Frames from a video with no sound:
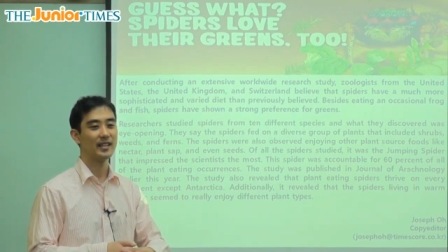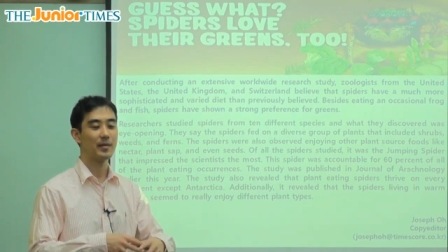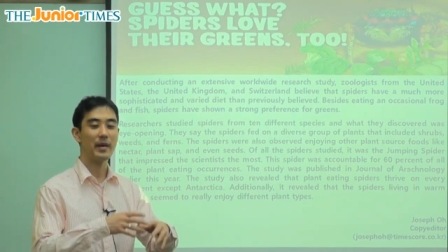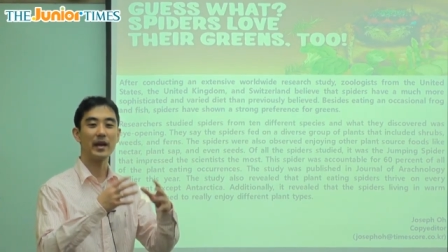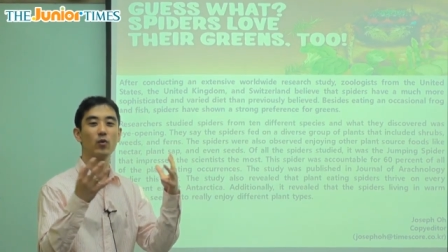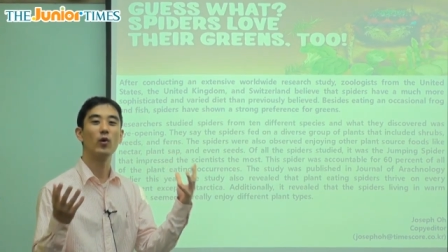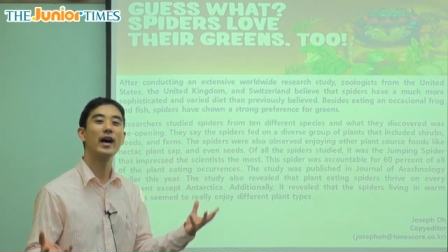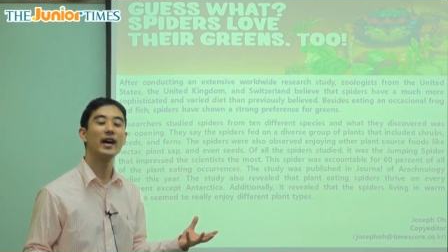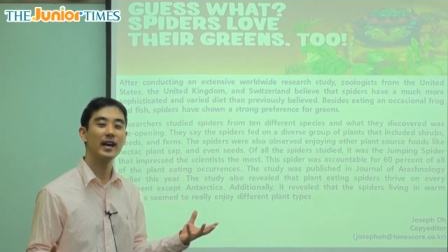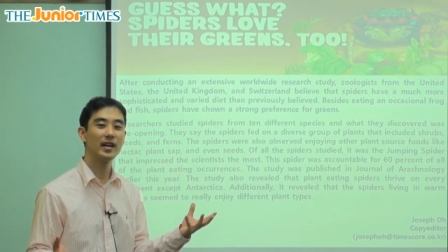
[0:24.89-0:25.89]
they make
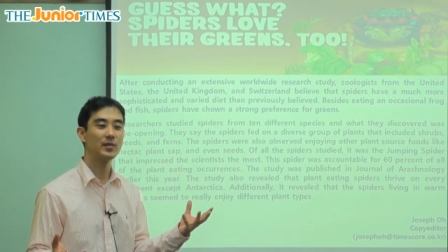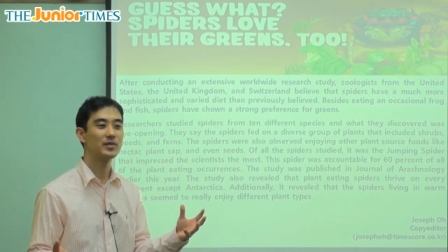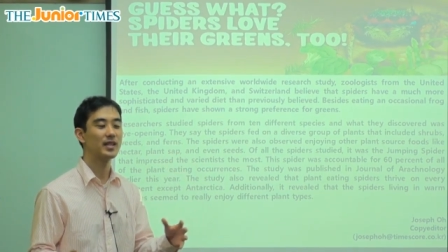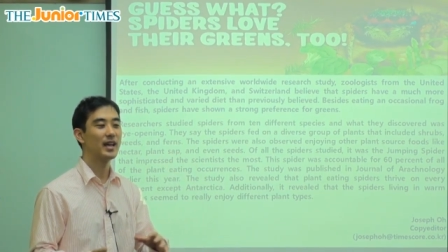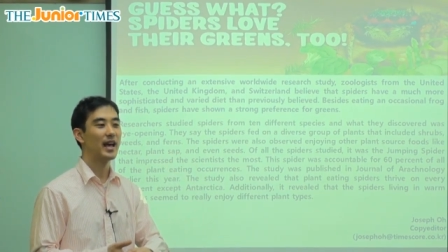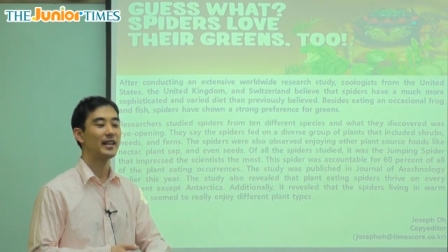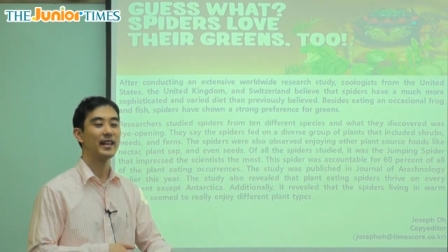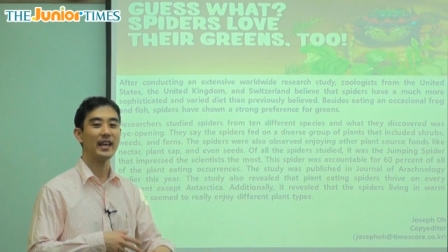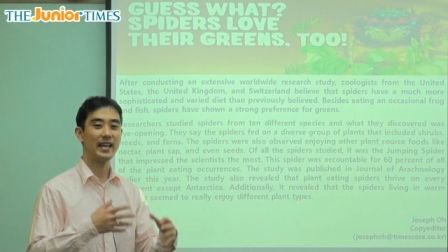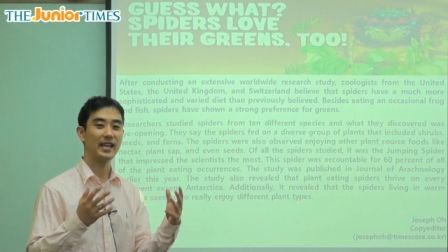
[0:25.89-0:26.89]
webs, and
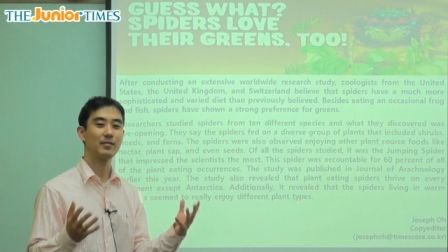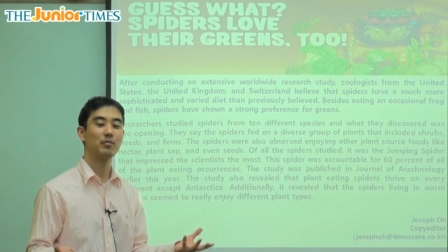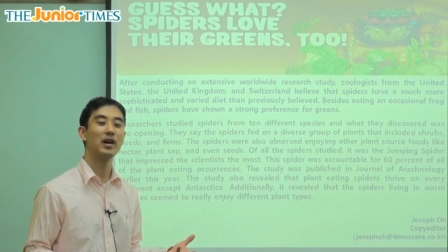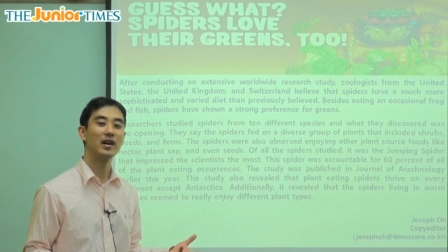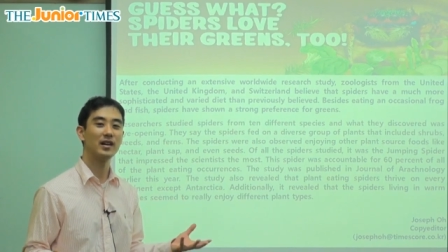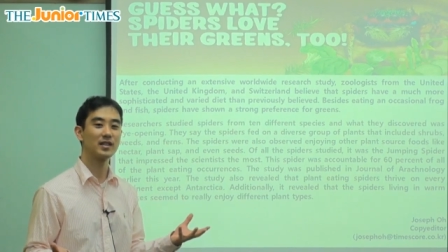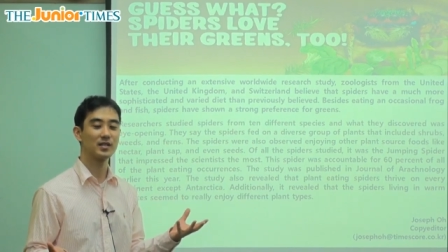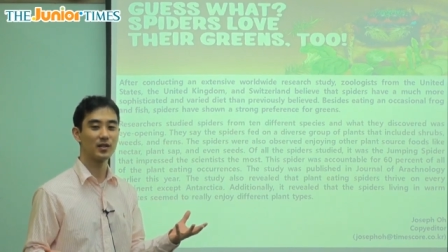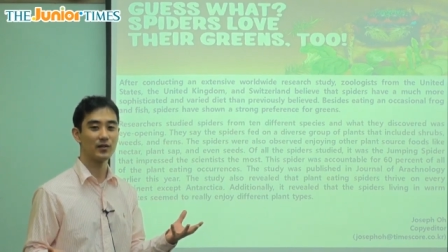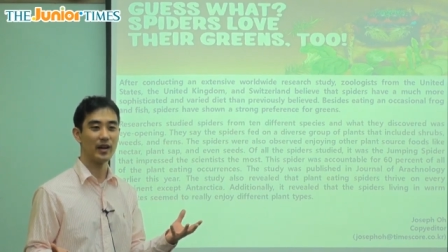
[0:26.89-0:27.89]
they eat
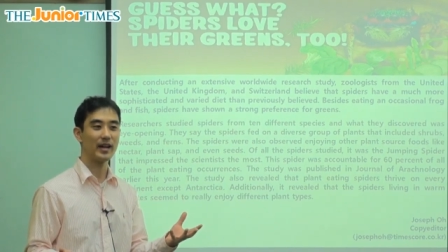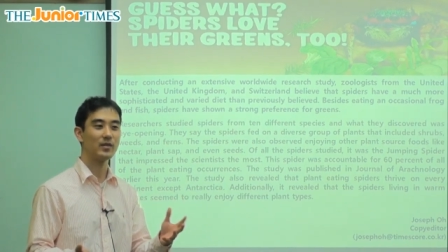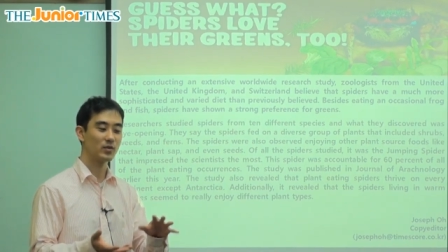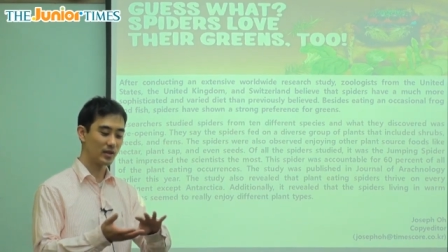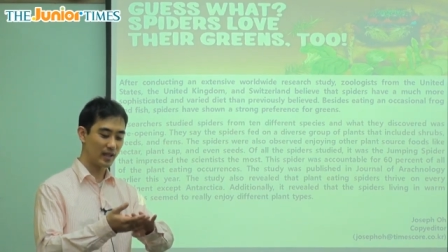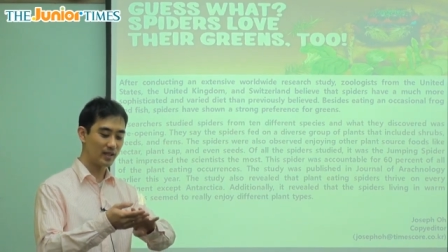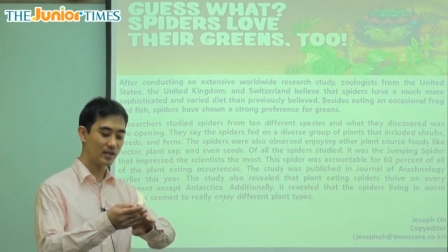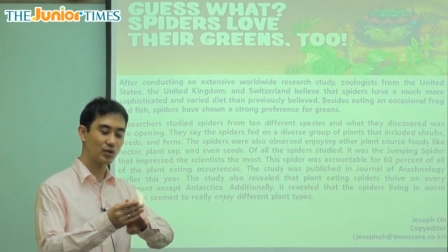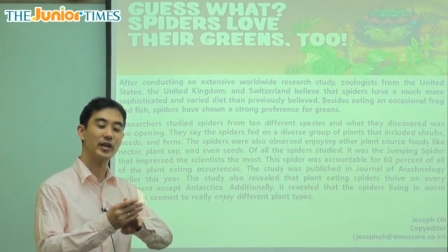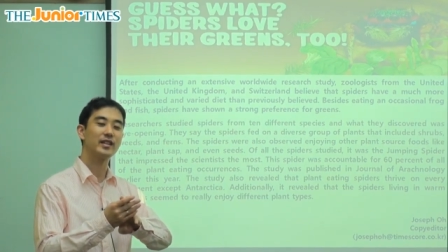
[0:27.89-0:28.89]
bugs, right?
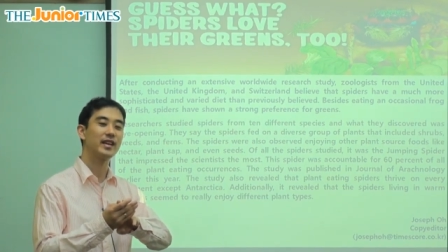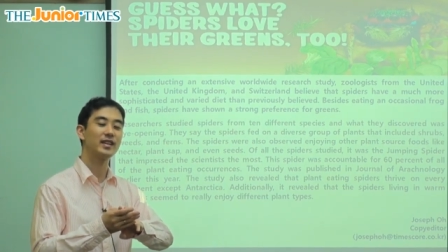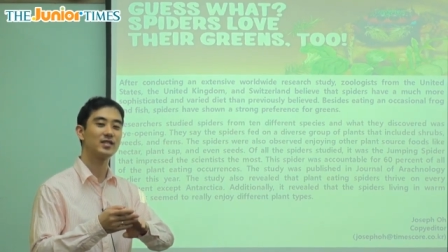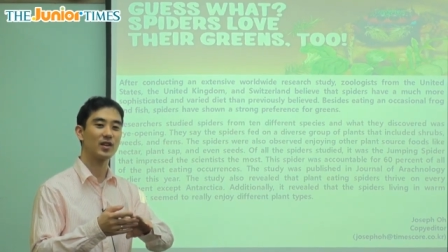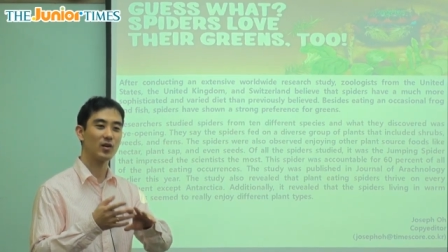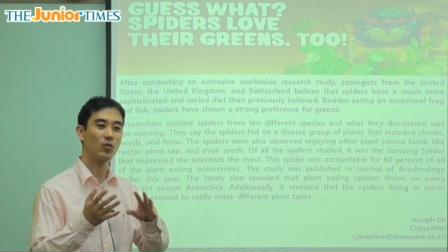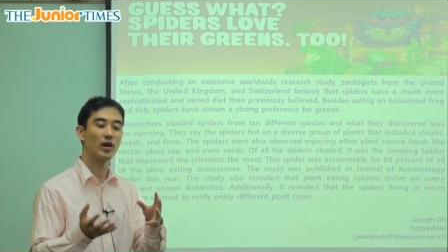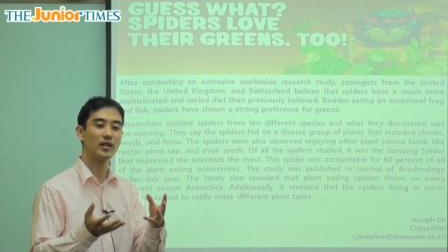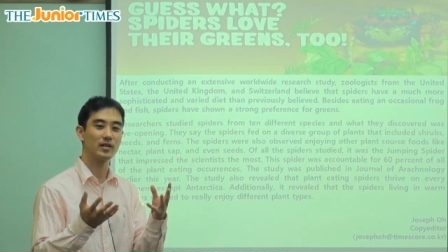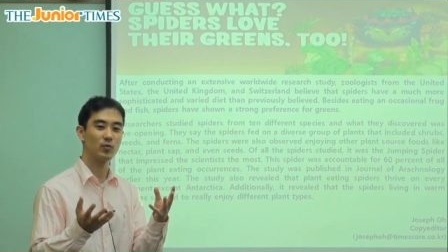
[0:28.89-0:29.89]
These three things are
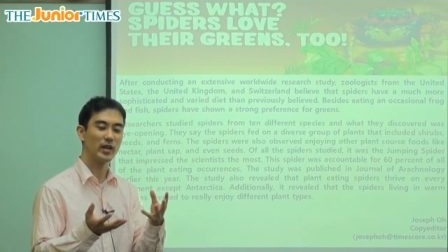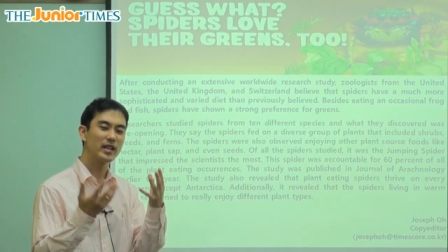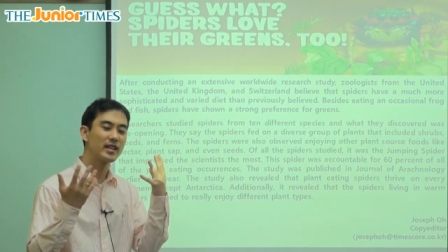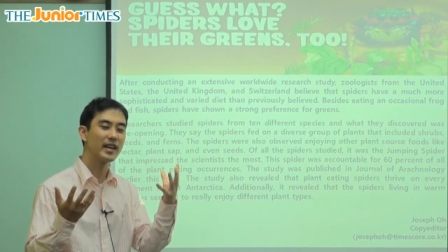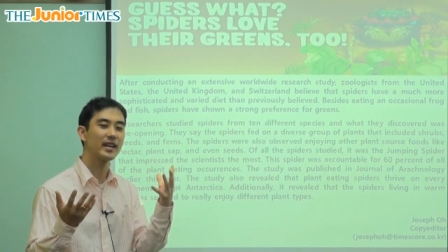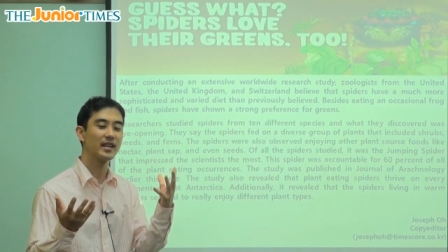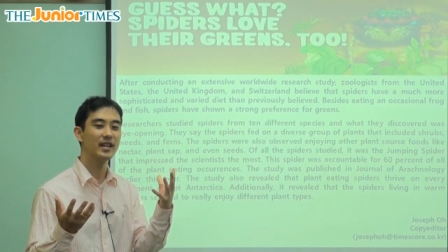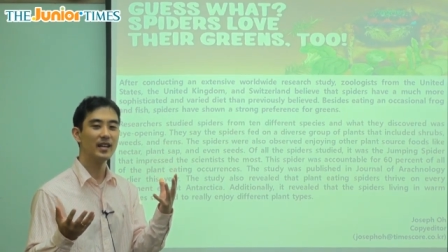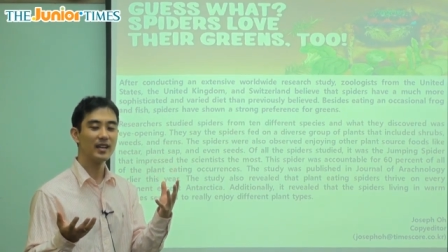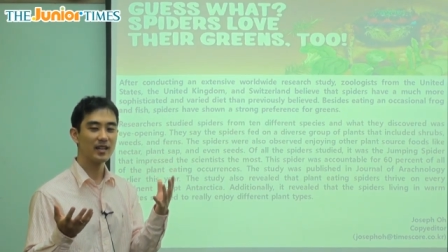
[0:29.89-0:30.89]
what we
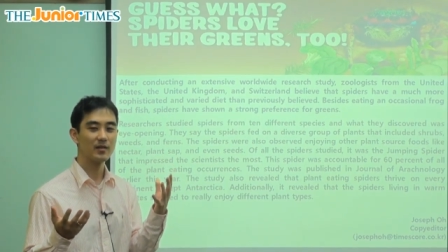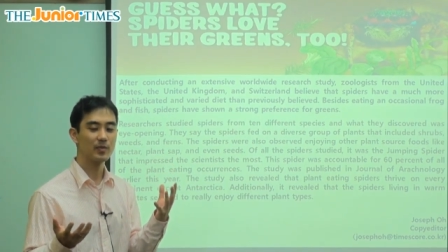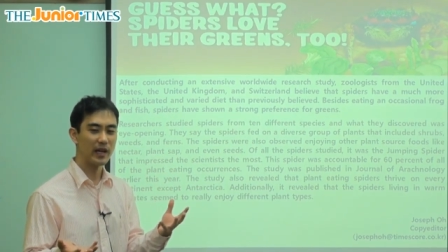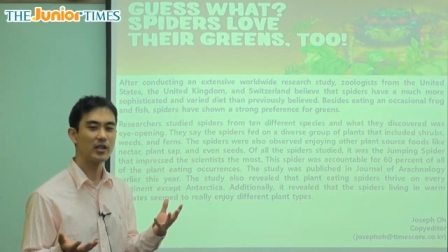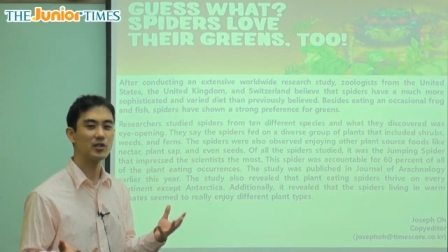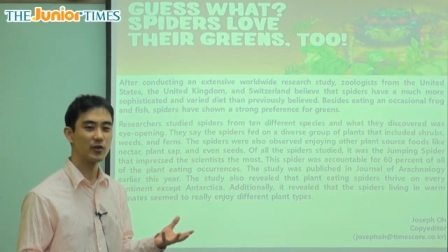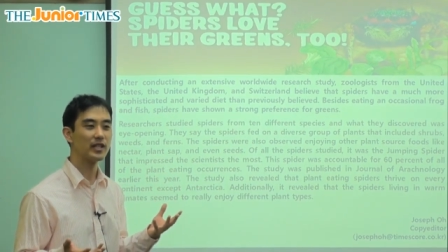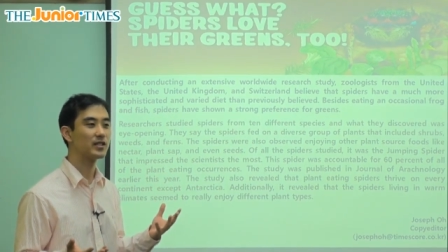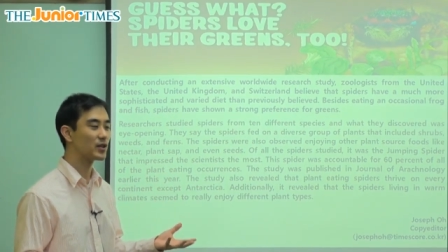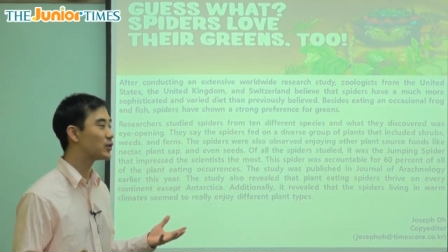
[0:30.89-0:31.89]
think spiders
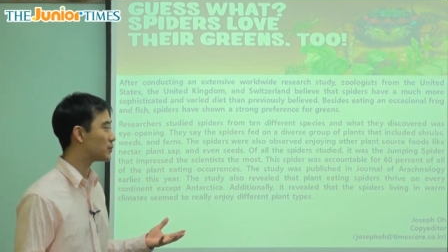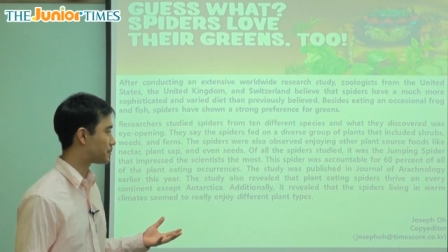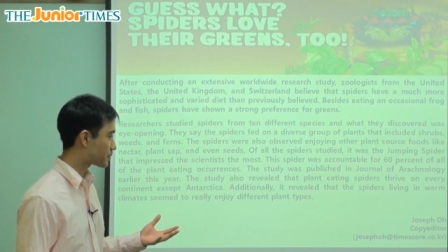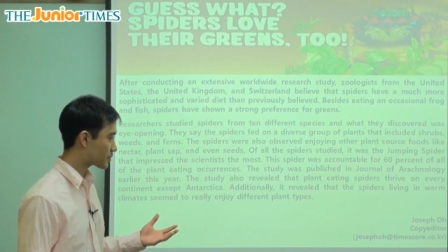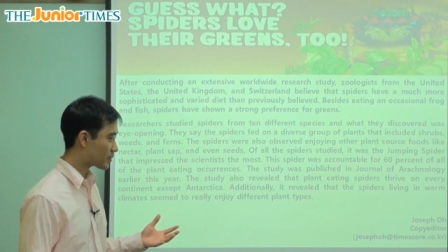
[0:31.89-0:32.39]
really do.